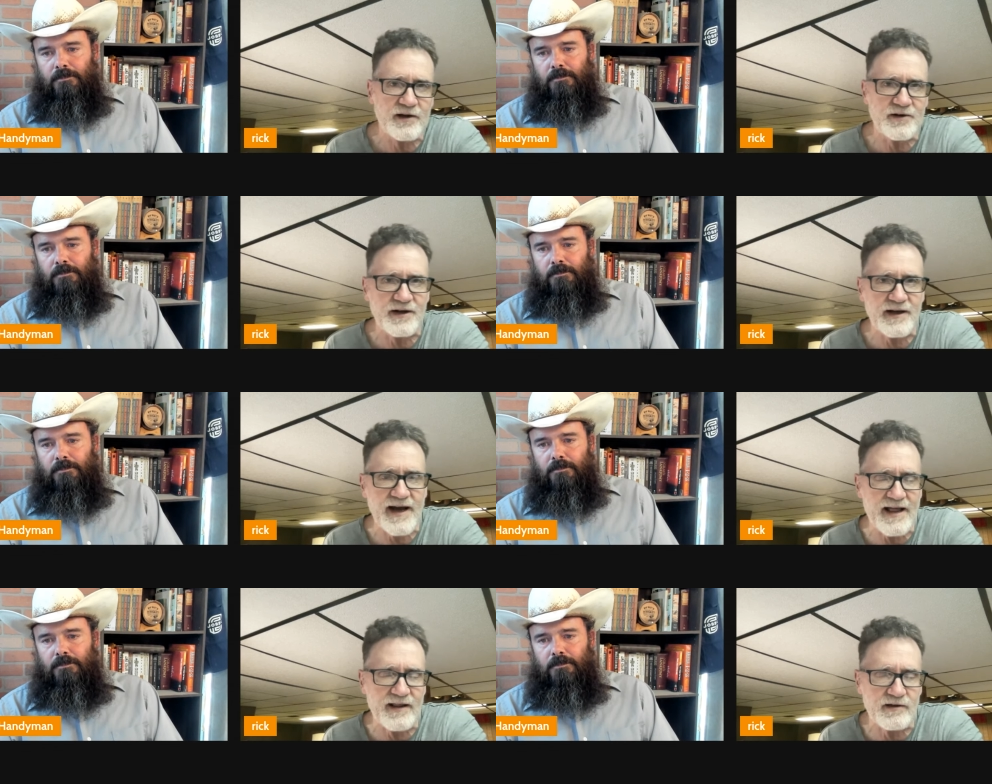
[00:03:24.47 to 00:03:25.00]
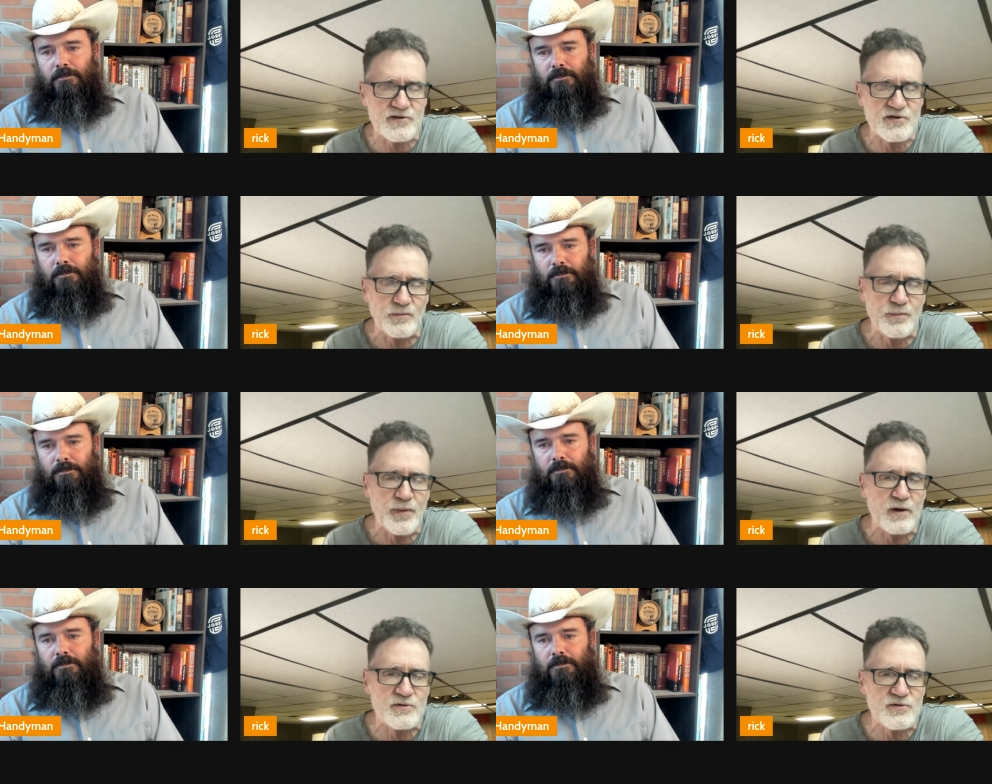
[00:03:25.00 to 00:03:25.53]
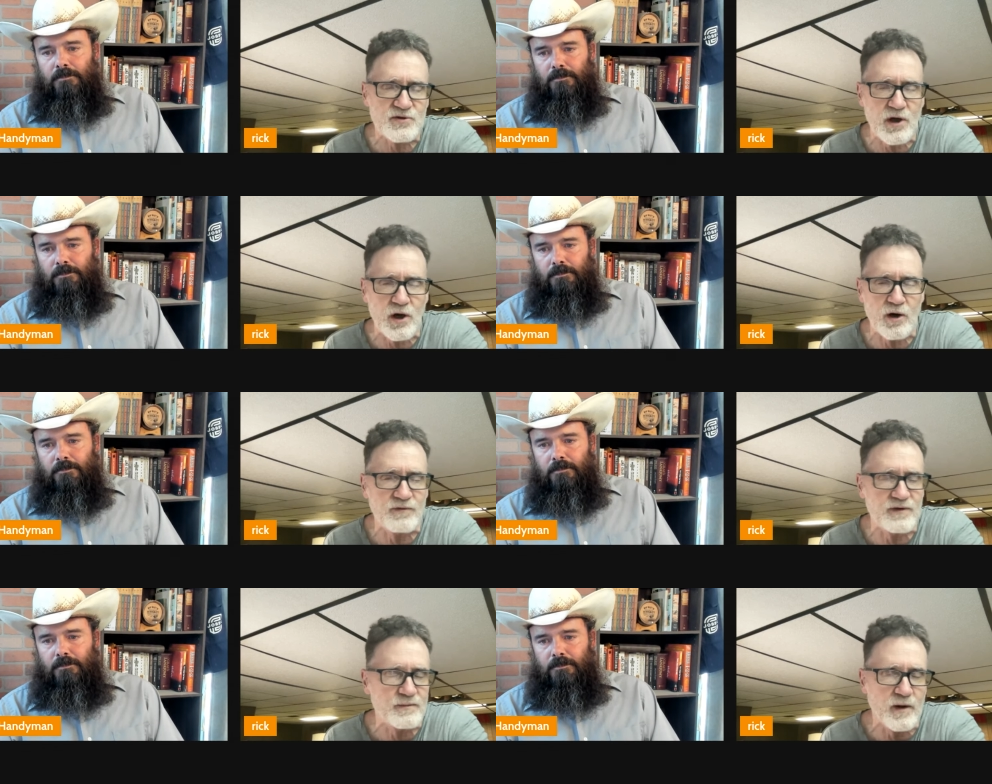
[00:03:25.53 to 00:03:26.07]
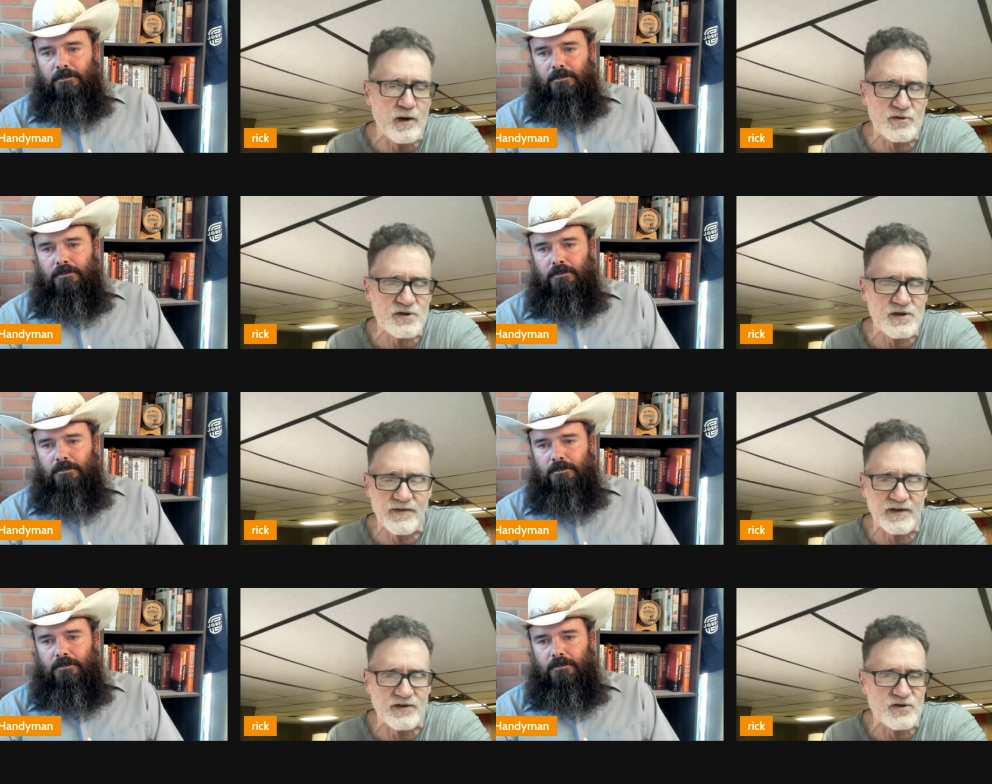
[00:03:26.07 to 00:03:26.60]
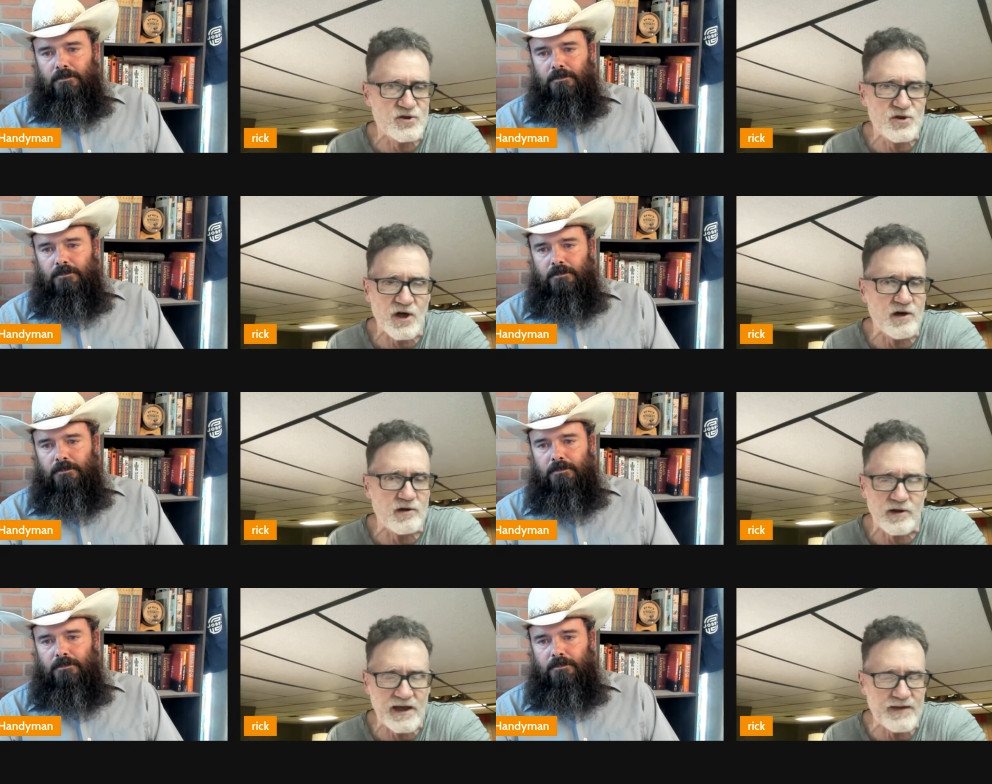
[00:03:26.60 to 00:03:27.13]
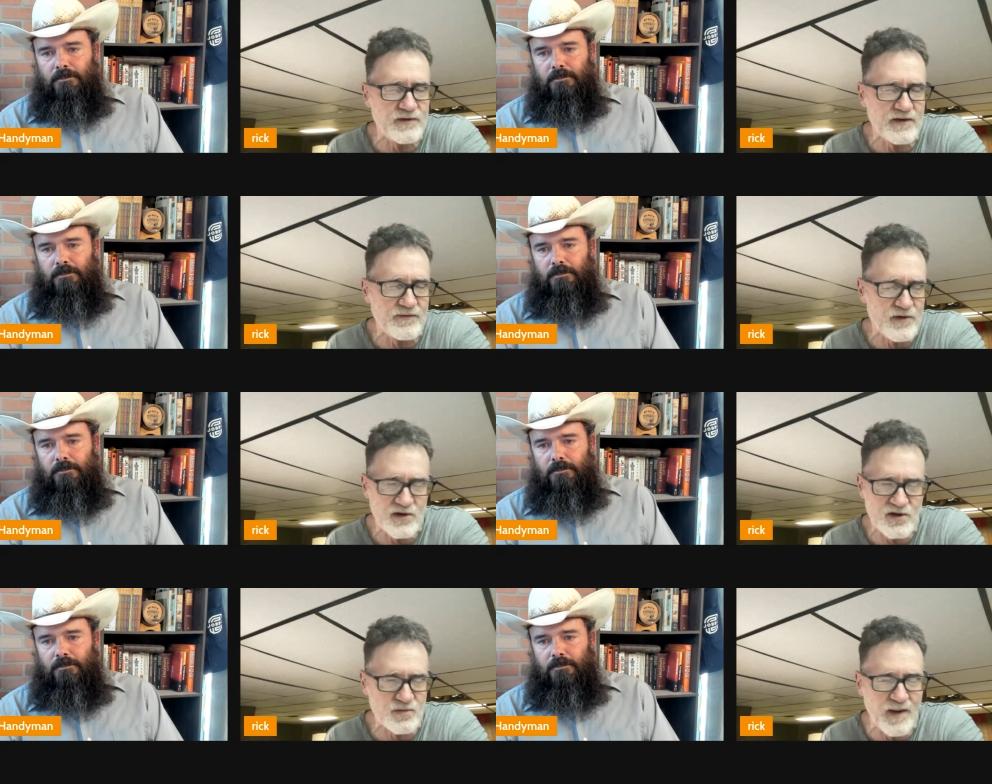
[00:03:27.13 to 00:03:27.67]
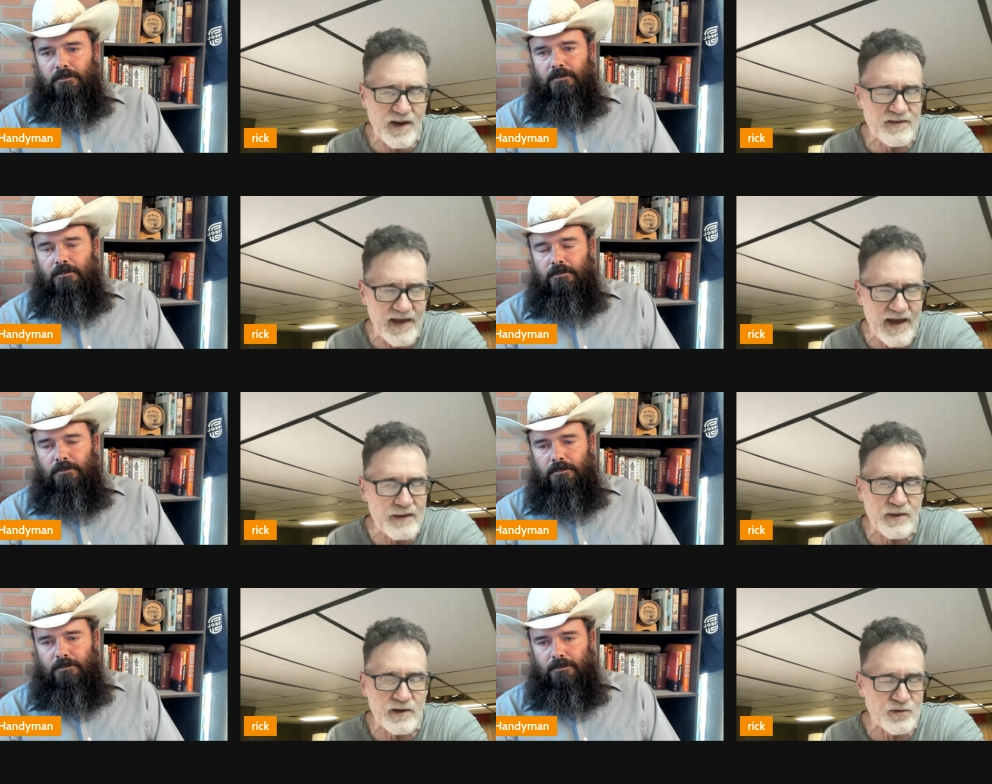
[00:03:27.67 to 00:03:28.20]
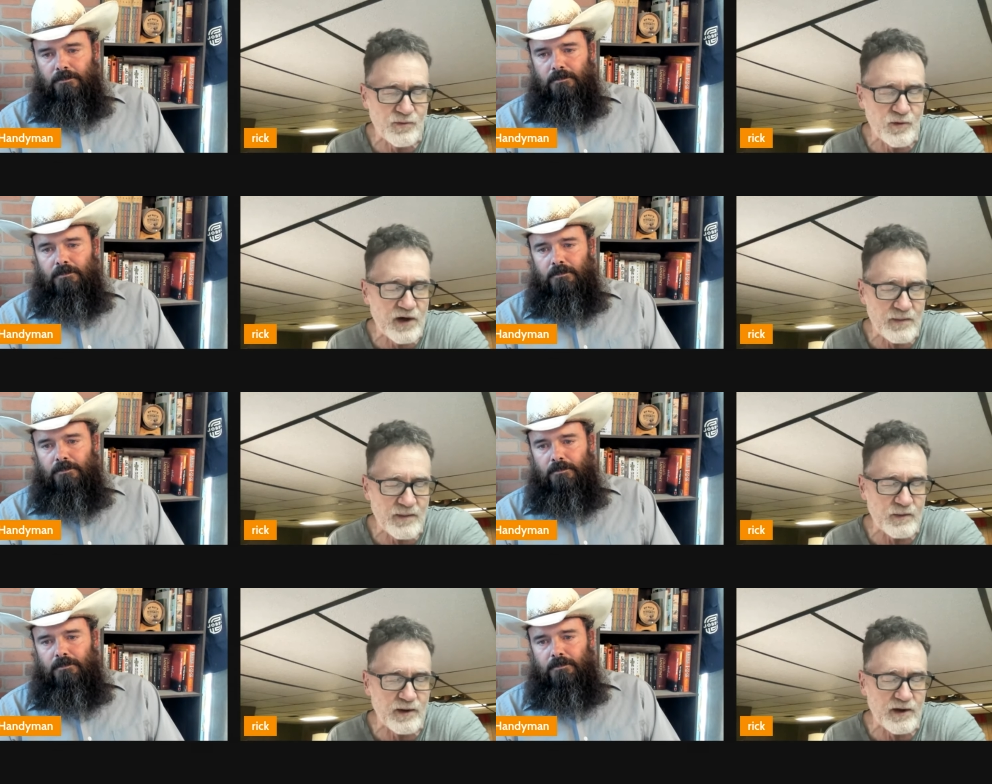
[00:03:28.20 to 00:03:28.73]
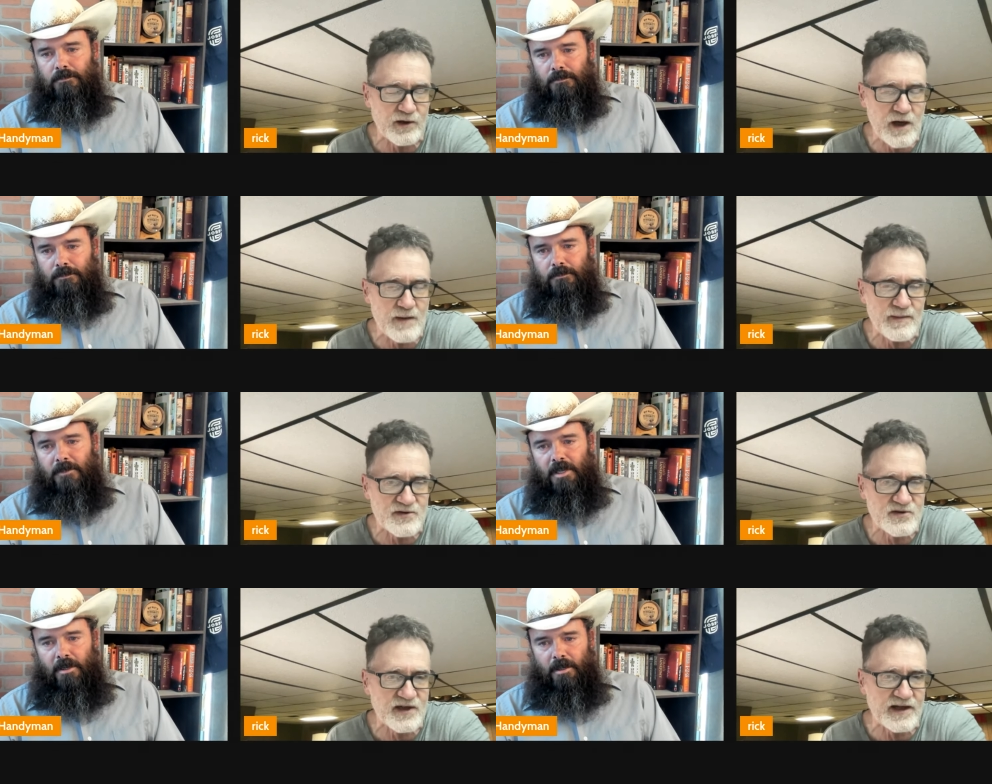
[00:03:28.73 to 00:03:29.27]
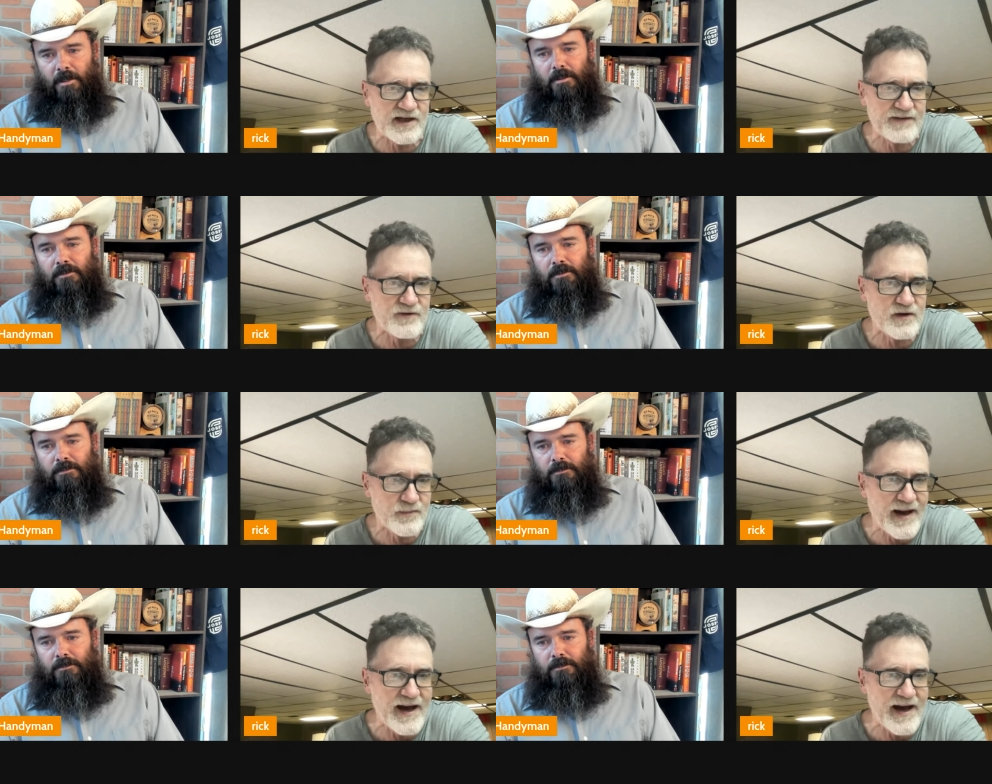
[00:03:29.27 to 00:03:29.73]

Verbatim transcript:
Speaker 1: hundred dollars, and post-COVID, most of it's junk, even if you spend that much for it. I mean, we could almost yeah. send every